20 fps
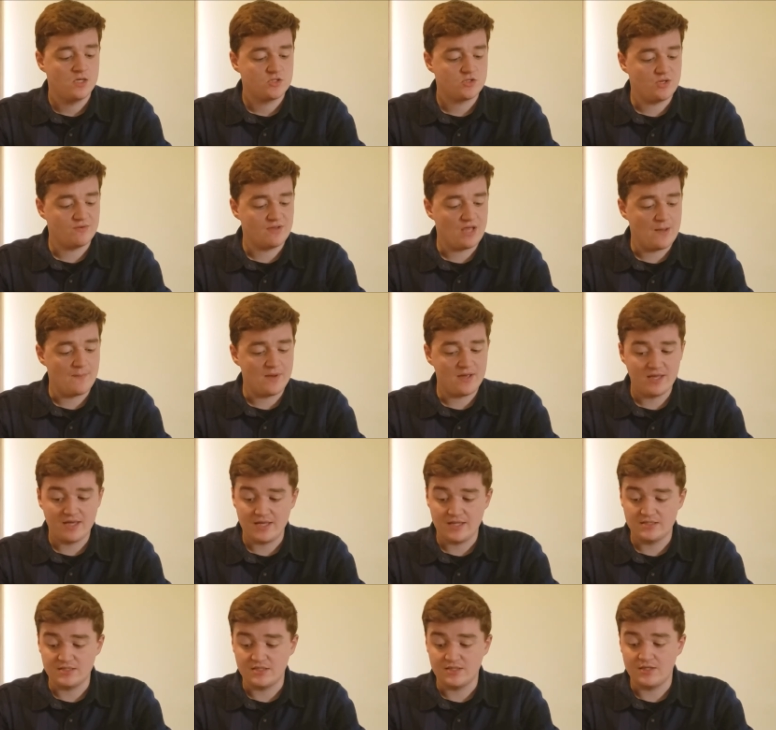So I've got my
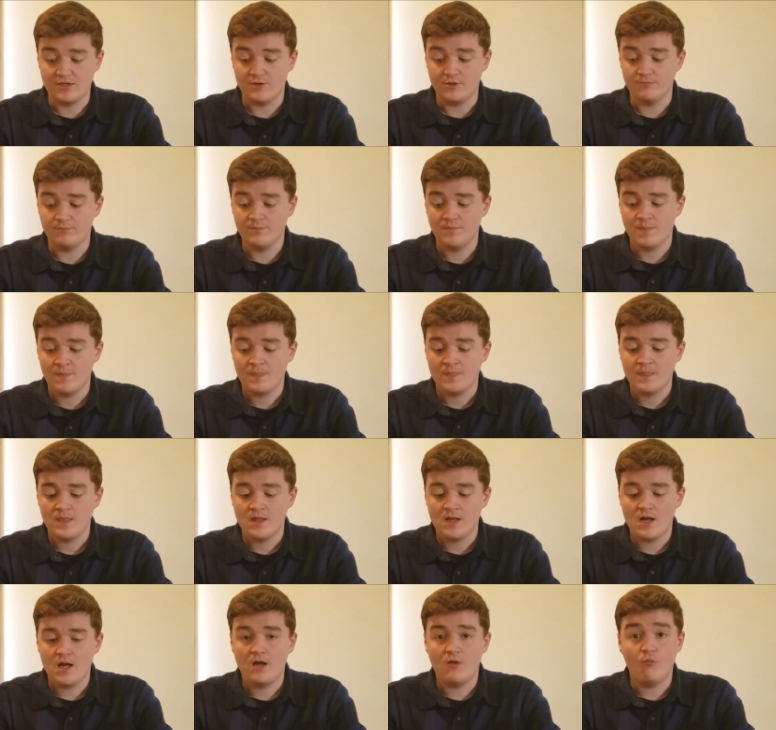hands in here.
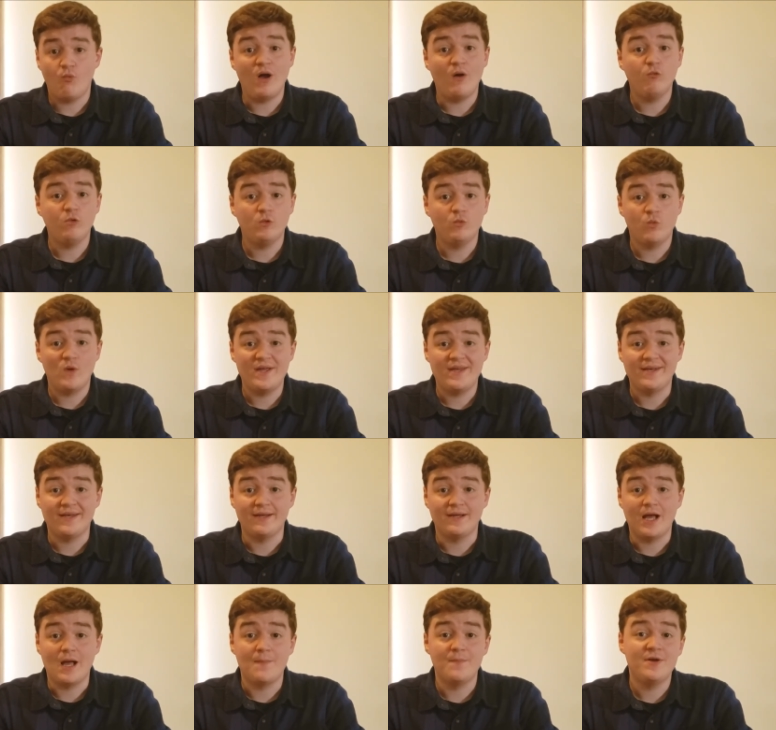Uh, while we're
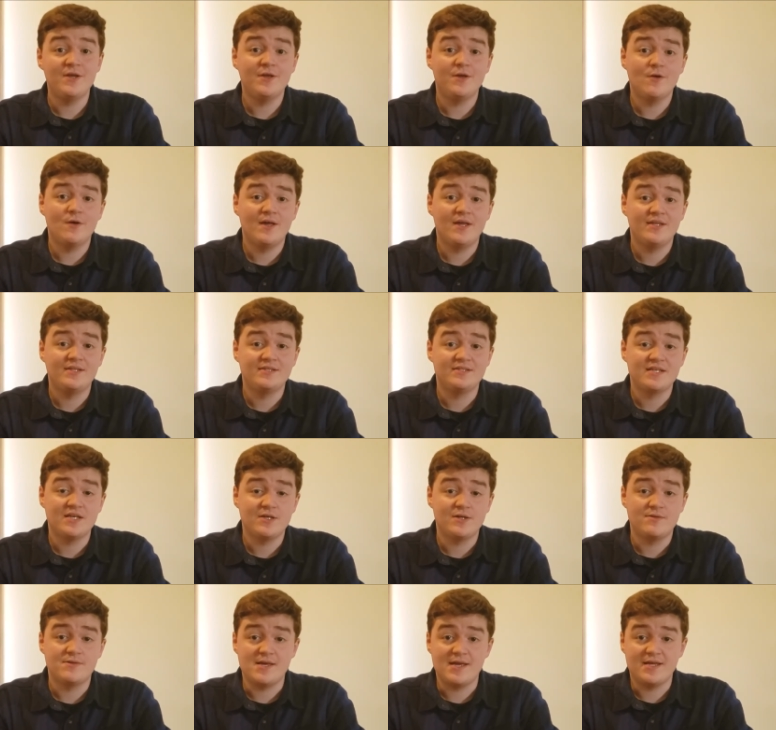waiting, I'm going to go ahead and
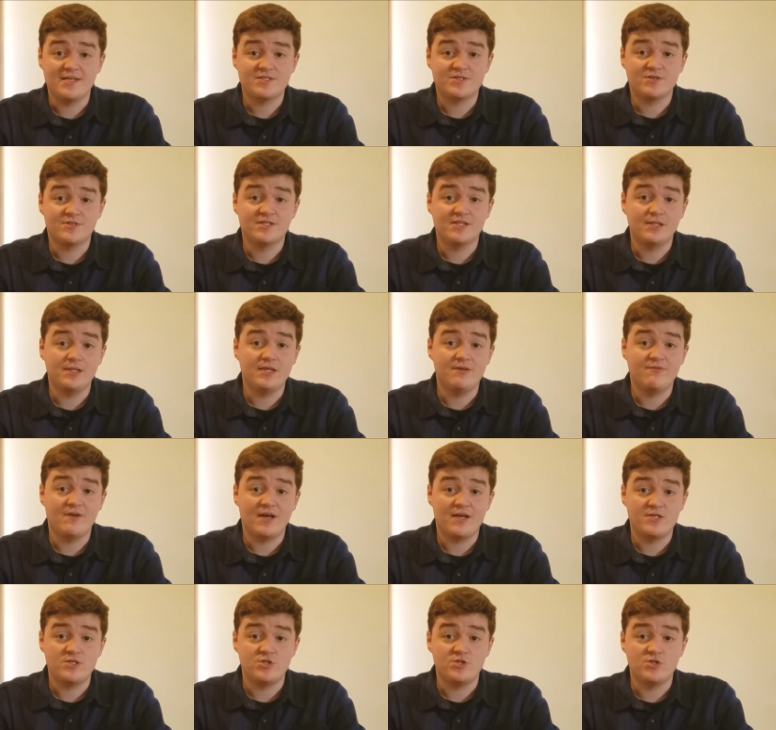tell you the answer to
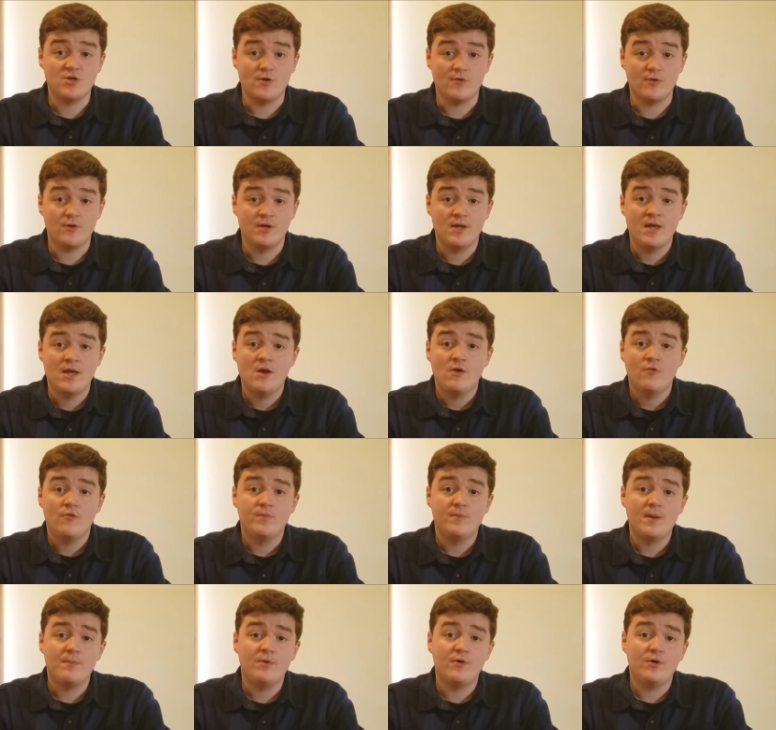Levi's joke.
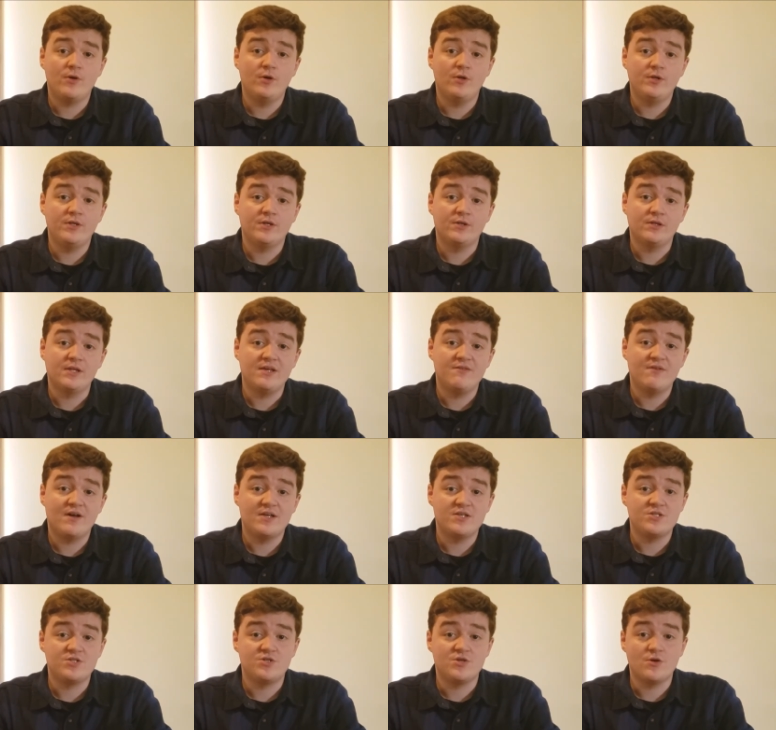Remember earlier,
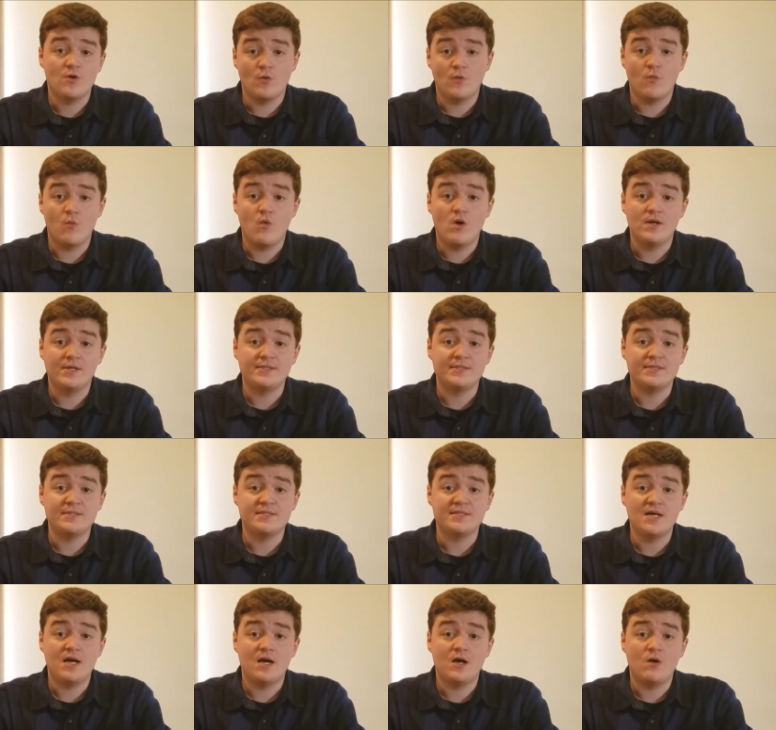Levi's joke
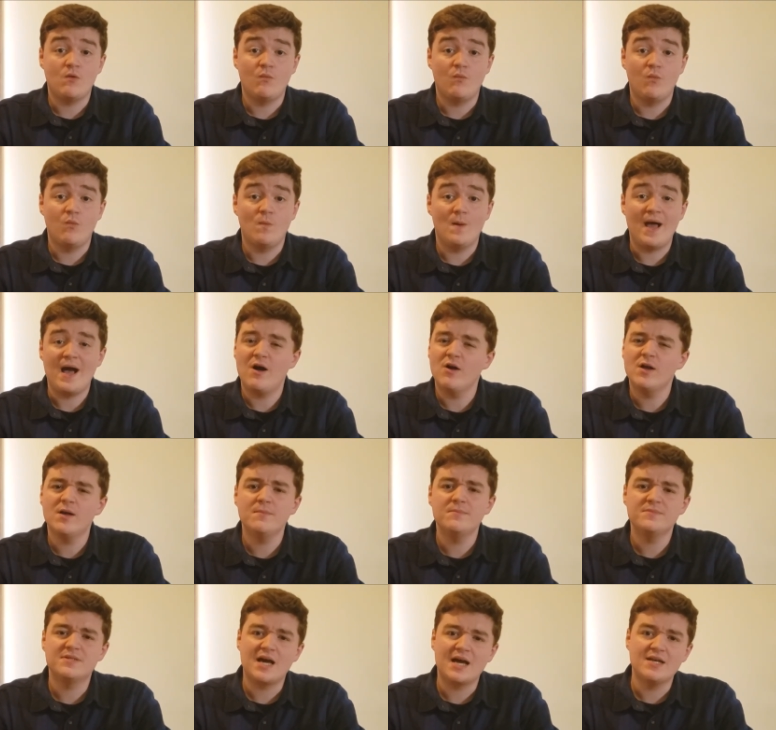was uh, how
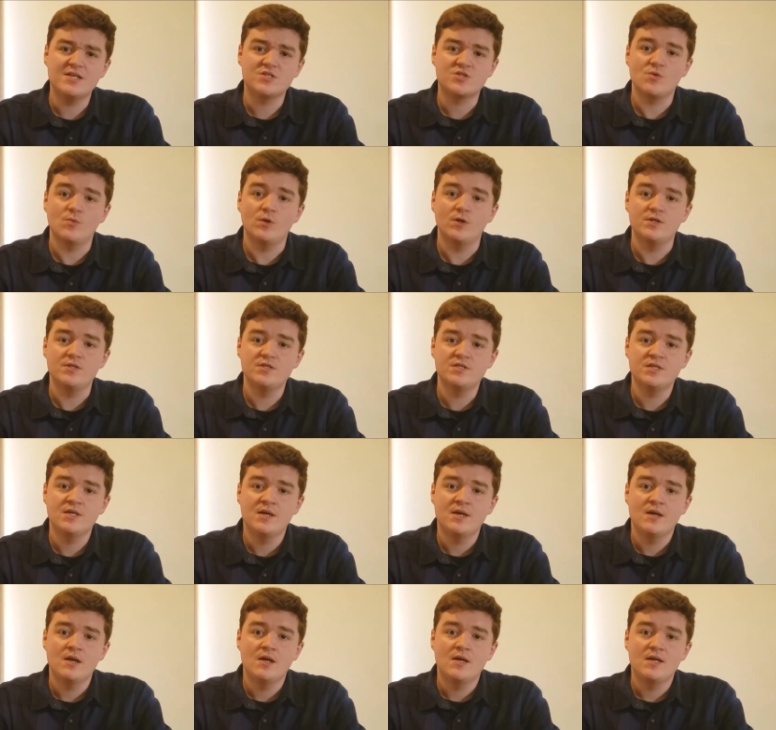come dinosaurs
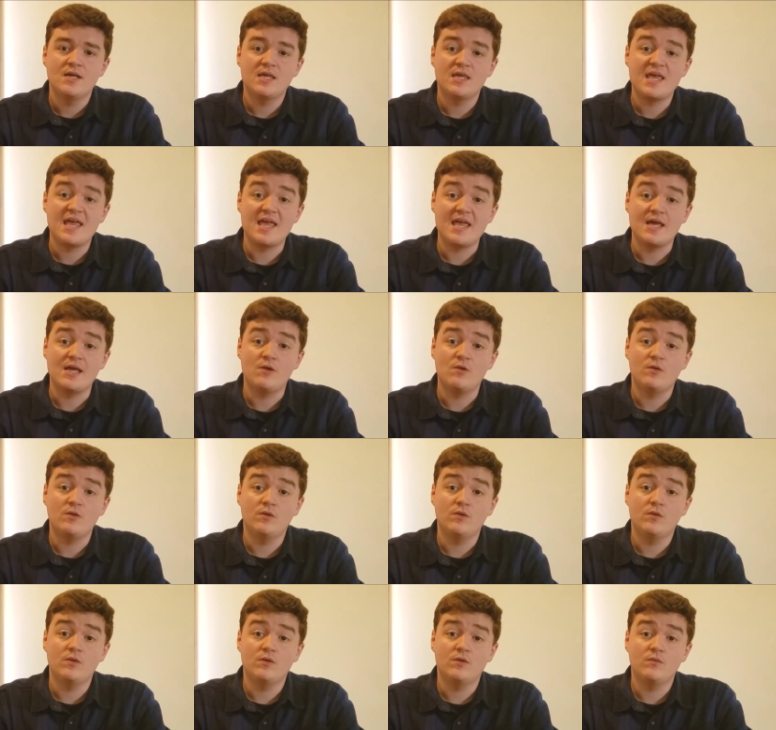can't
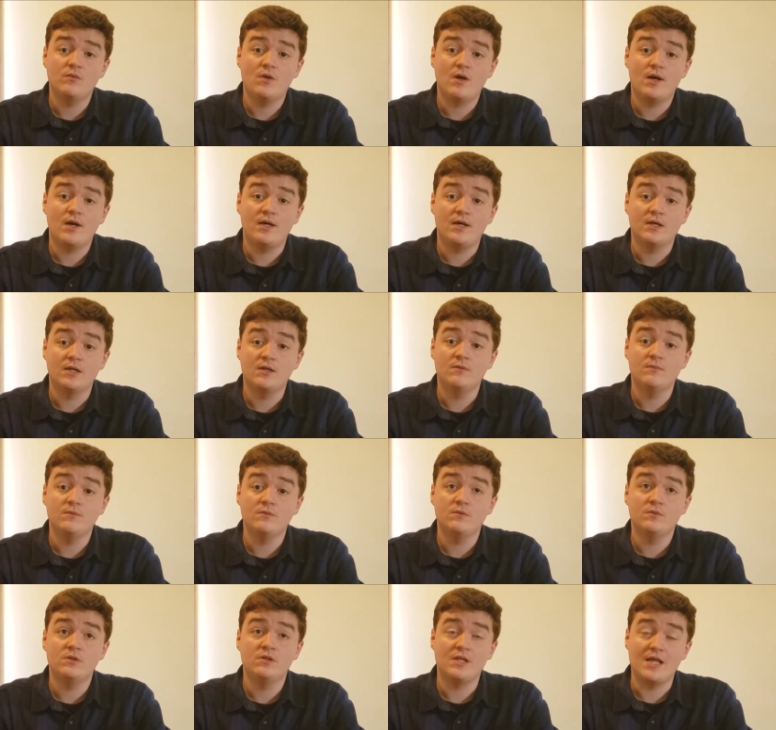uh,
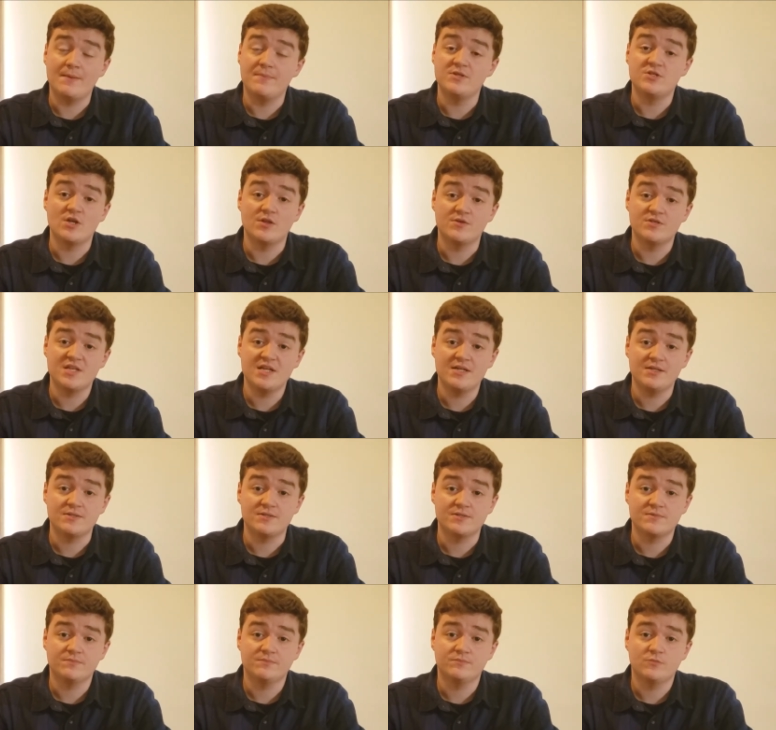clap each other's
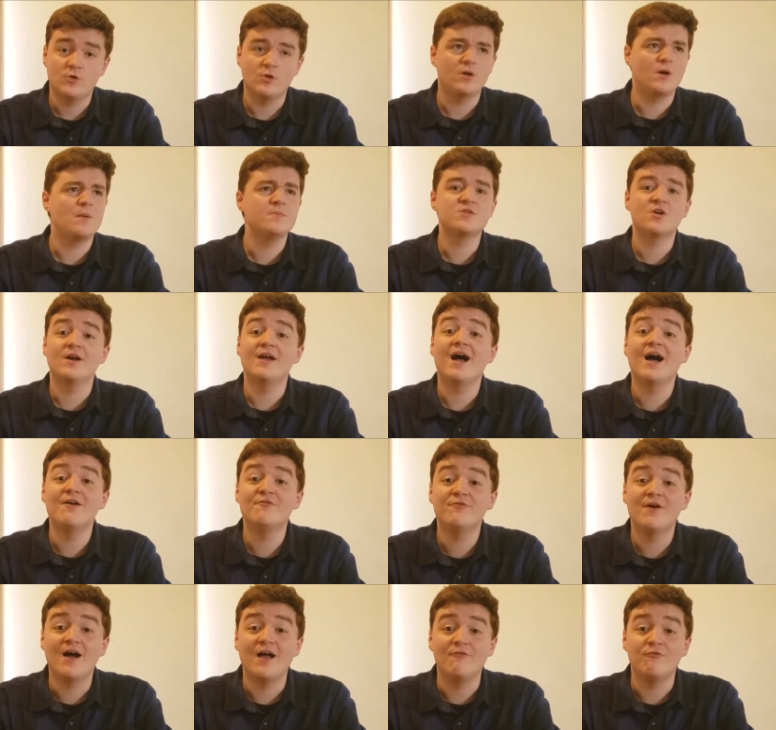hands? Or, I'm sorry, high
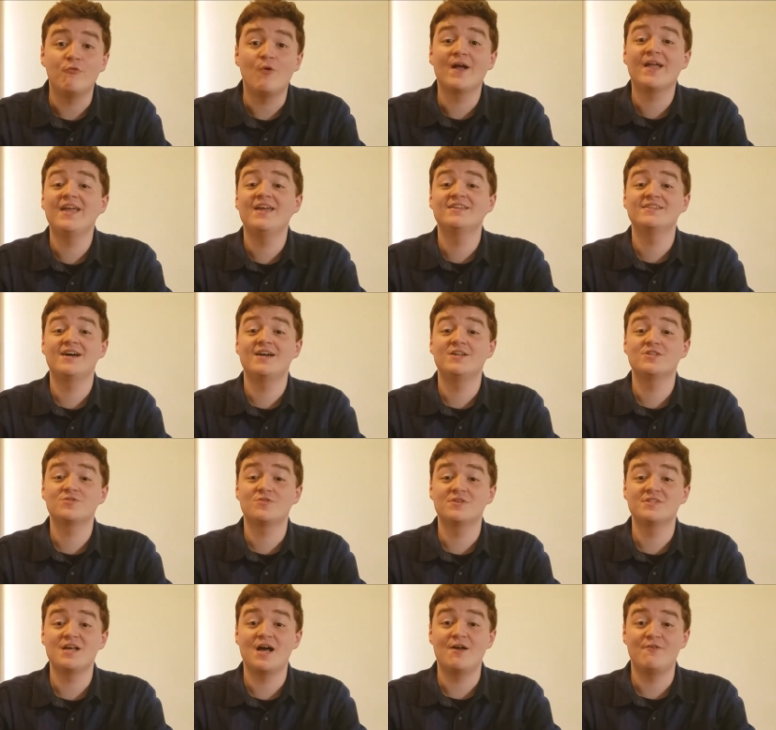five. Why can't
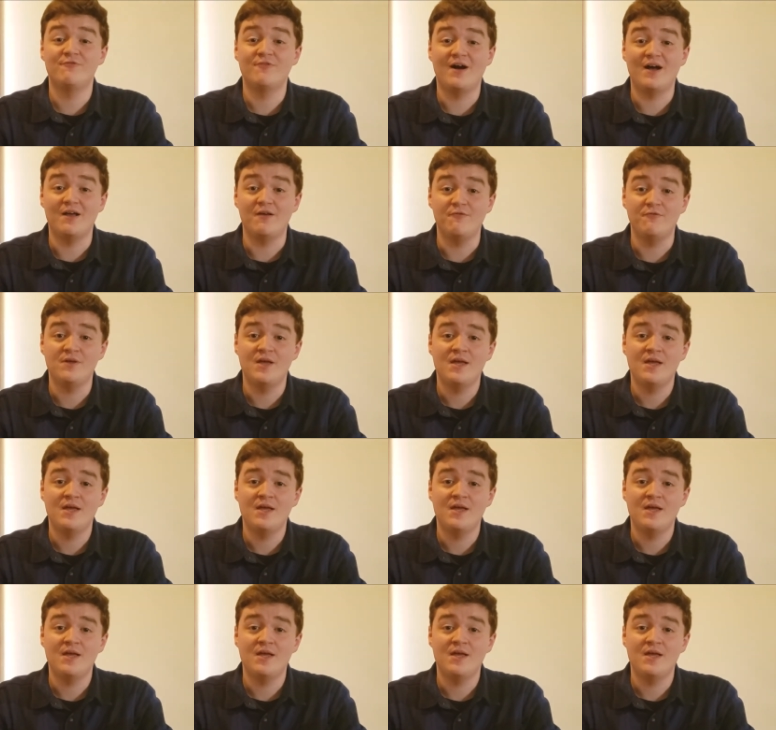dinosaurs high five?